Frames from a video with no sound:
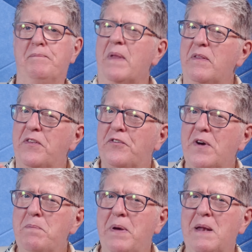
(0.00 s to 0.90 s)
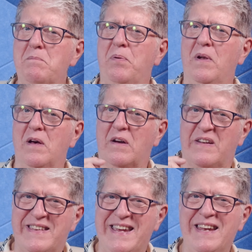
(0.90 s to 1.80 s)
Now, the three-pin plug
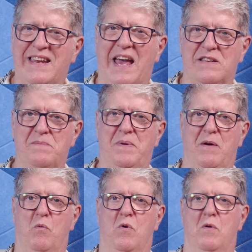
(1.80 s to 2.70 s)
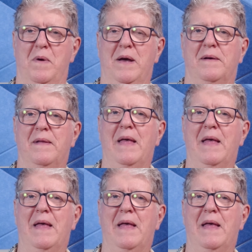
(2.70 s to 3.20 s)
did get a bit warmer